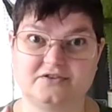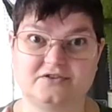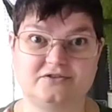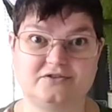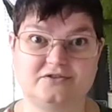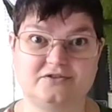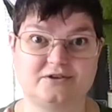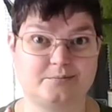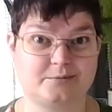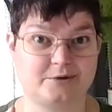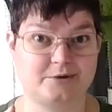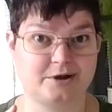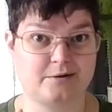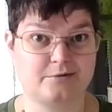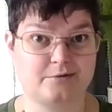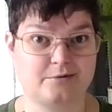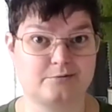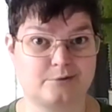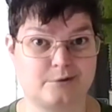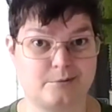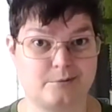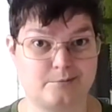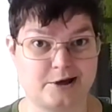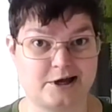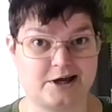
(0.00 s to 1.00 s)

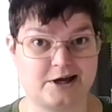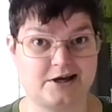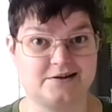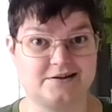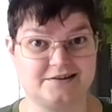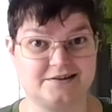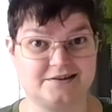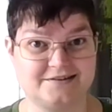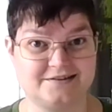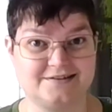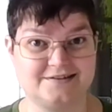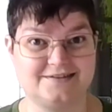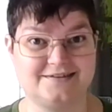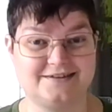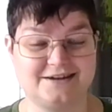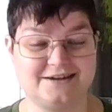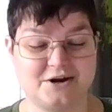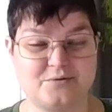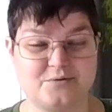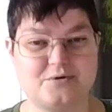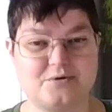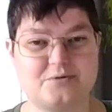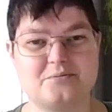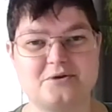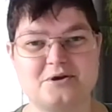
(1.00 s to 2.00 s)
sometimes my bag doesn't
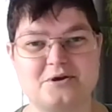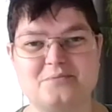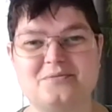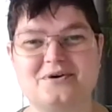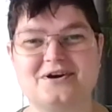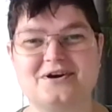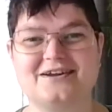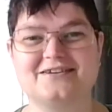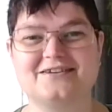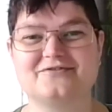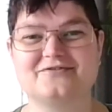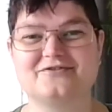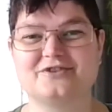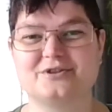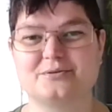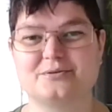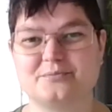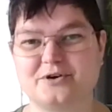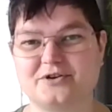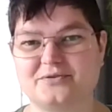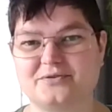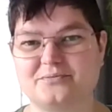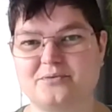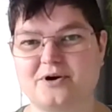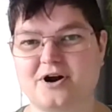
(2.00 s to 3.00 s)
stay with me, but for the
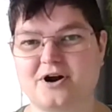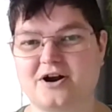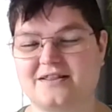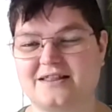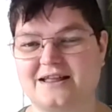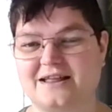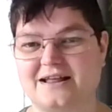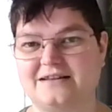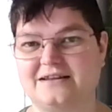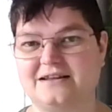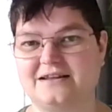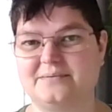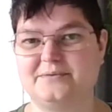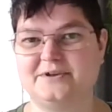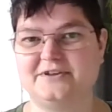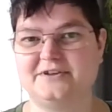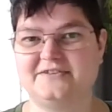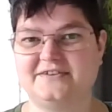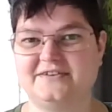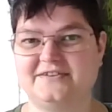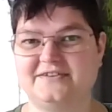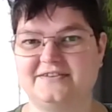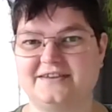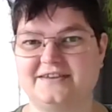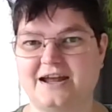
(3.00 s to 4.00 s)
most part, that
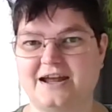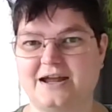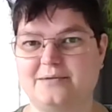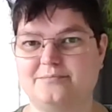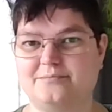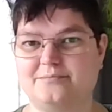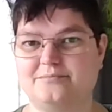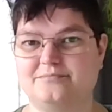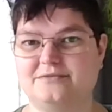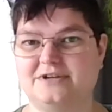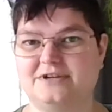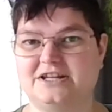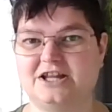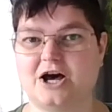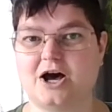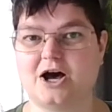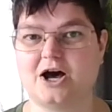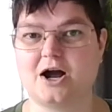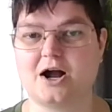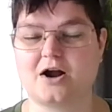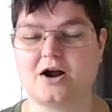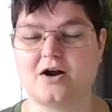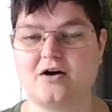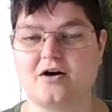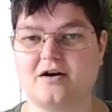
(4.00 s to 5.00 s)
limits its time in the
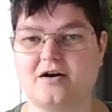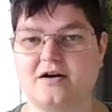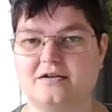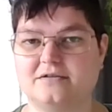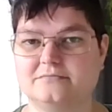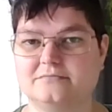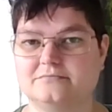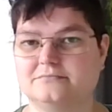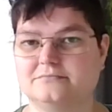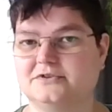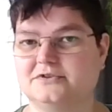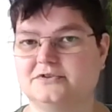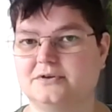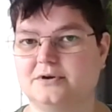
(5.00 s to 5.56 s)
hot car.